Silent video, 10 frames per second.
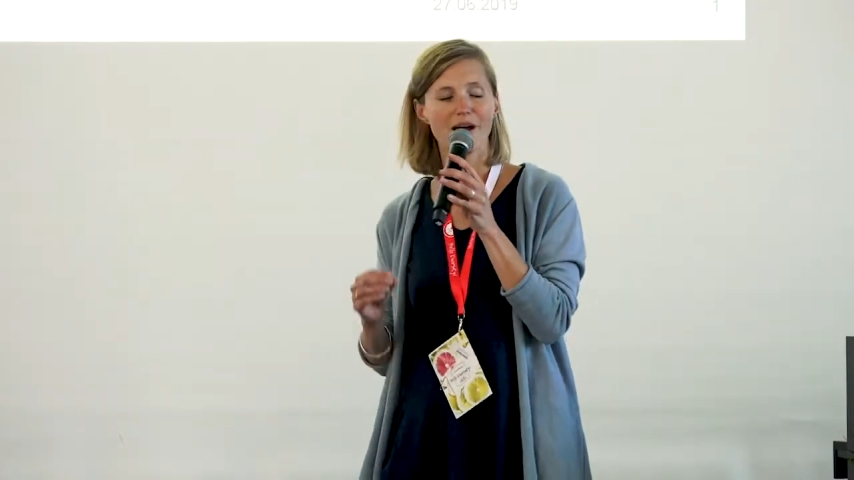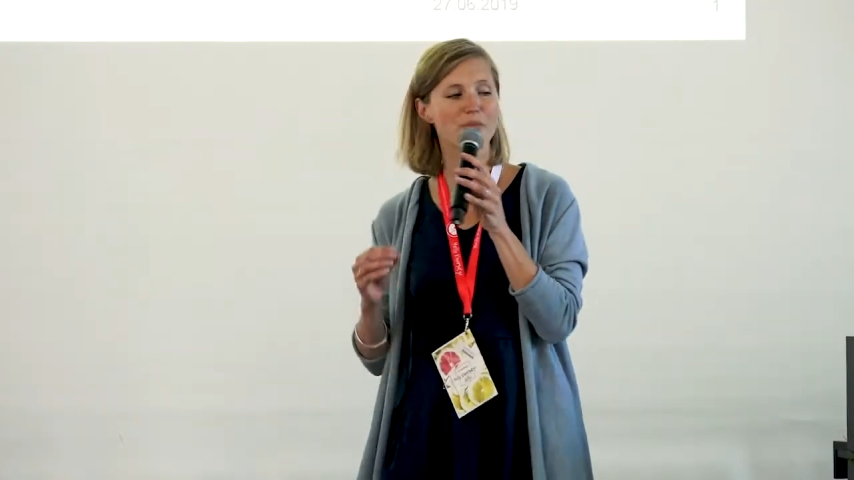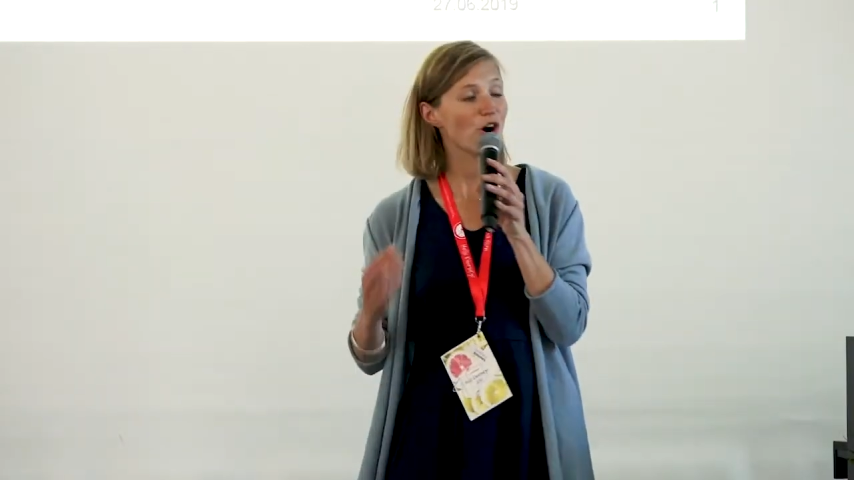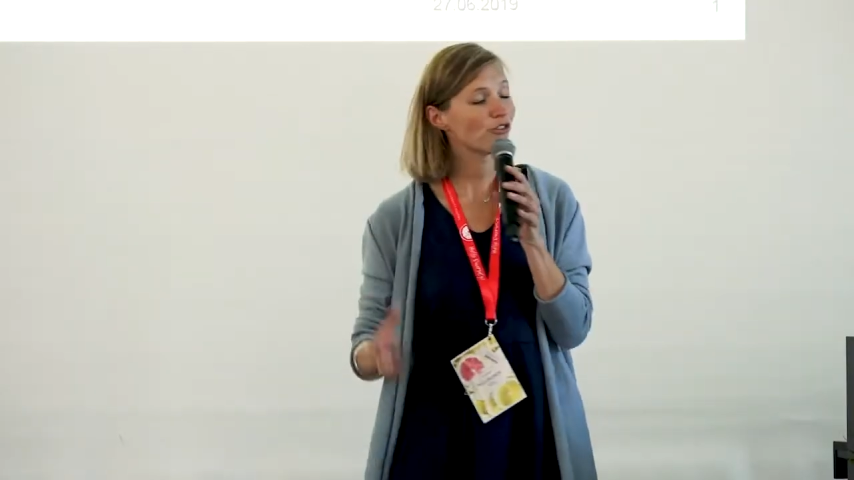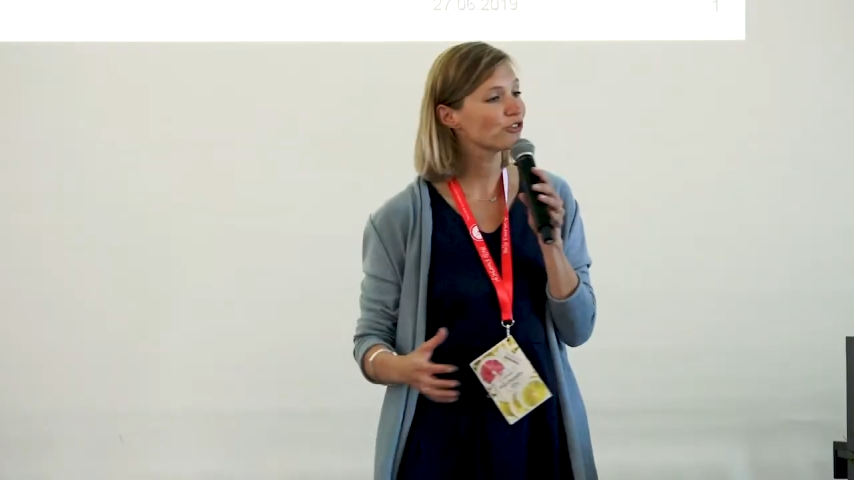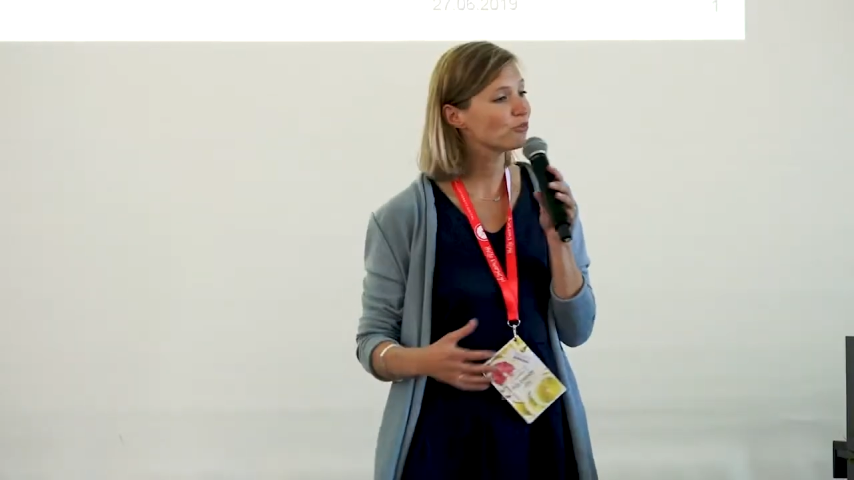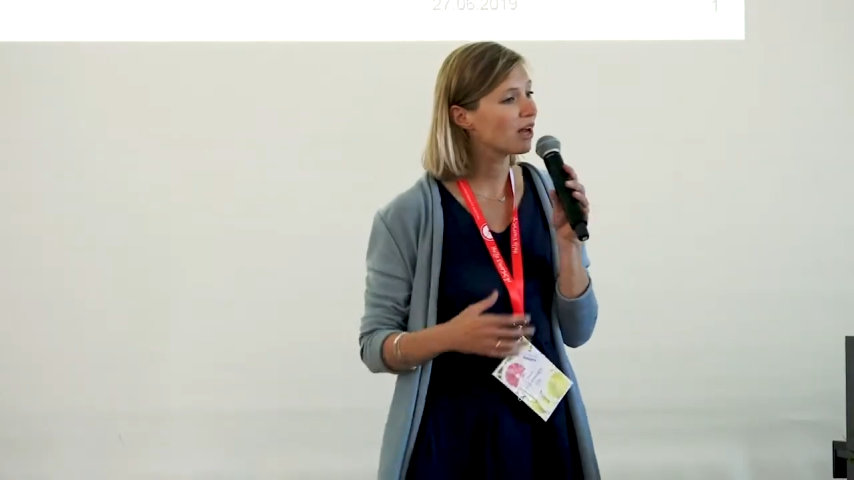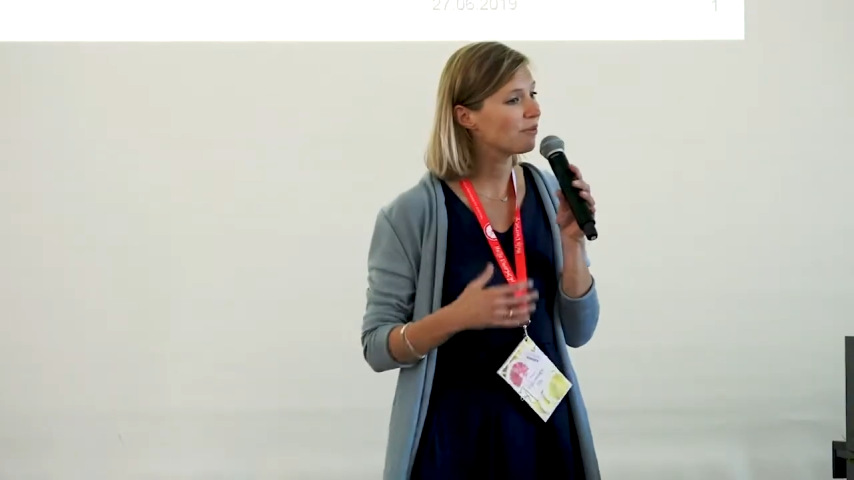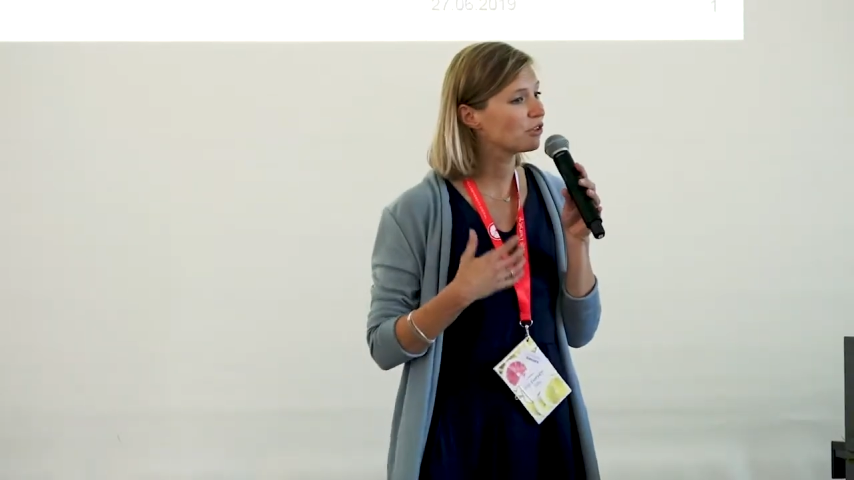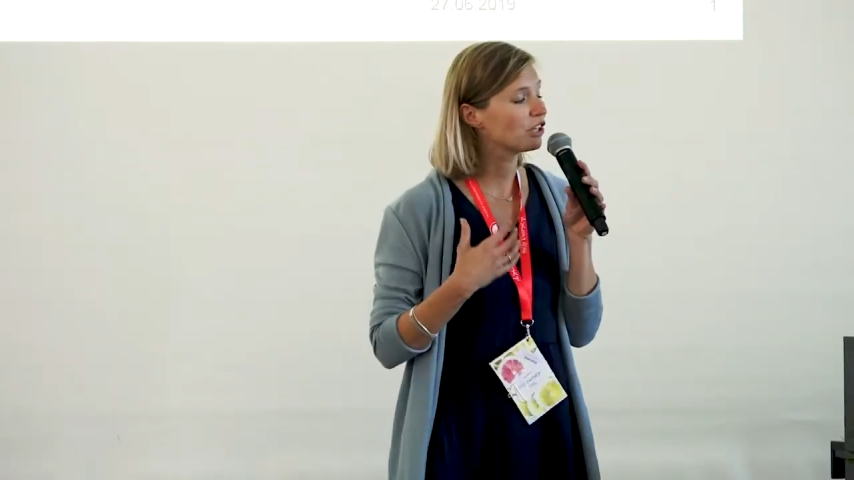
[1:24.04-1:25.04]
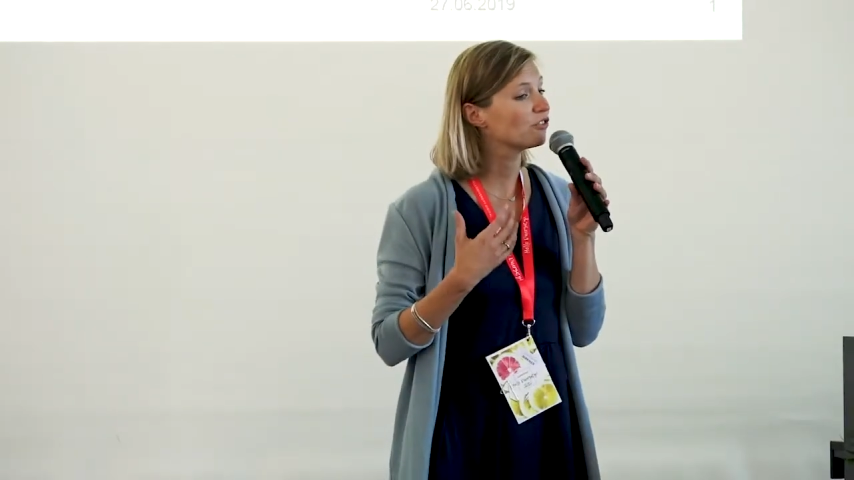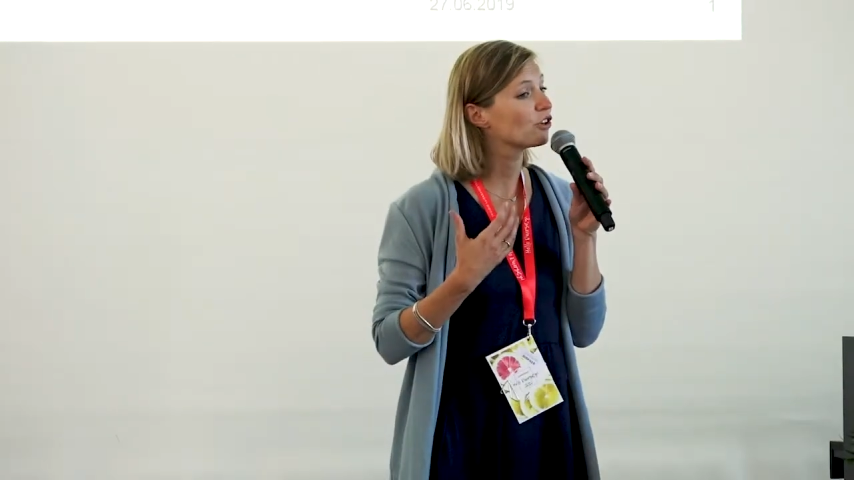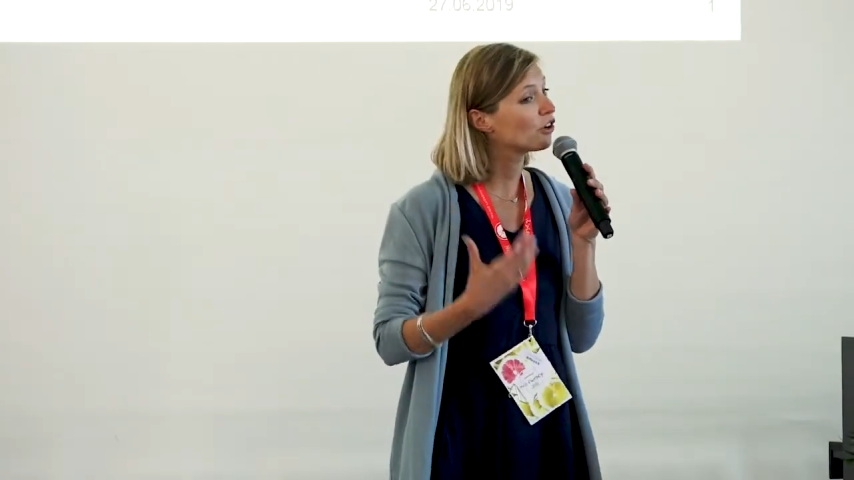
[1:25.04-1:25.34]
And often I'm not even